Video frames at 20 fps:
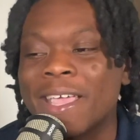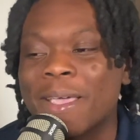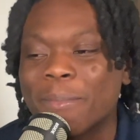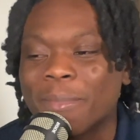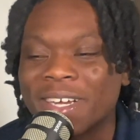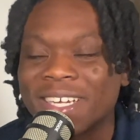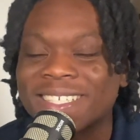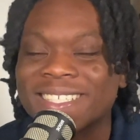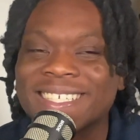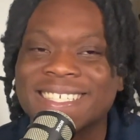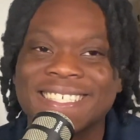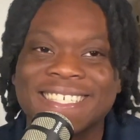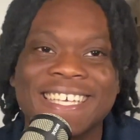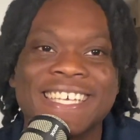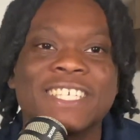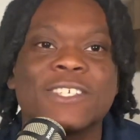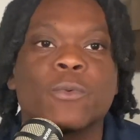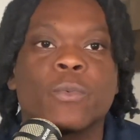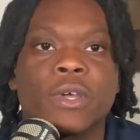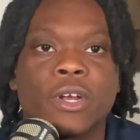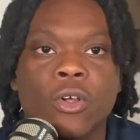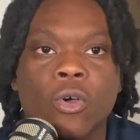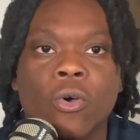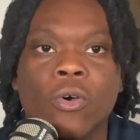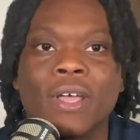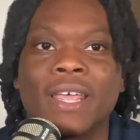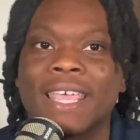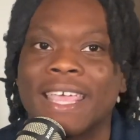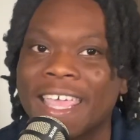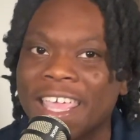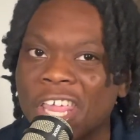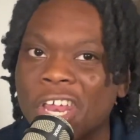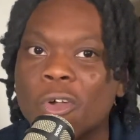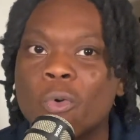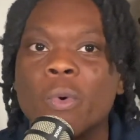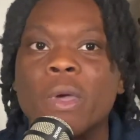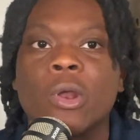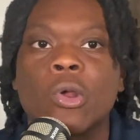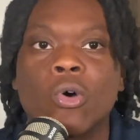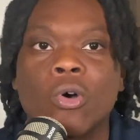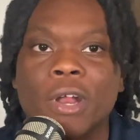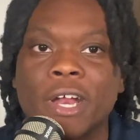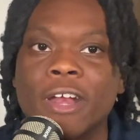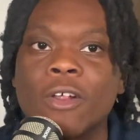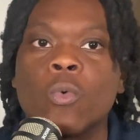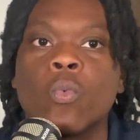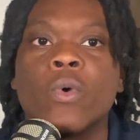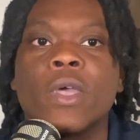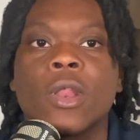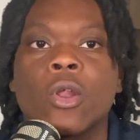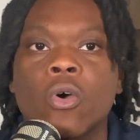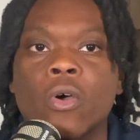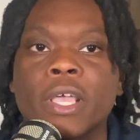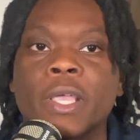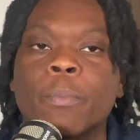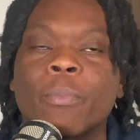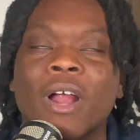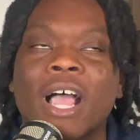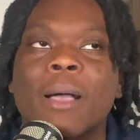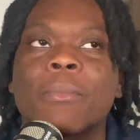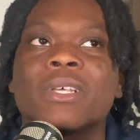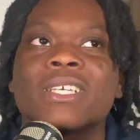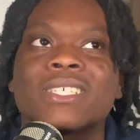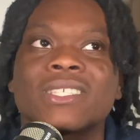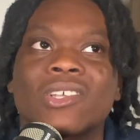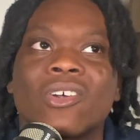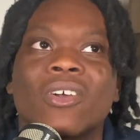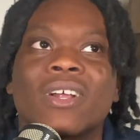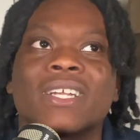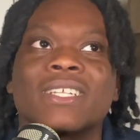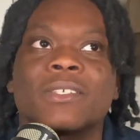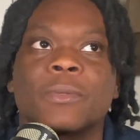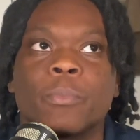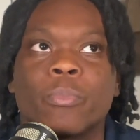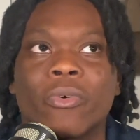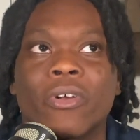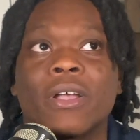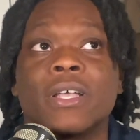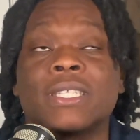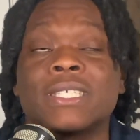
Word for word: But as the season went on and it went on and it went on, he probably started to,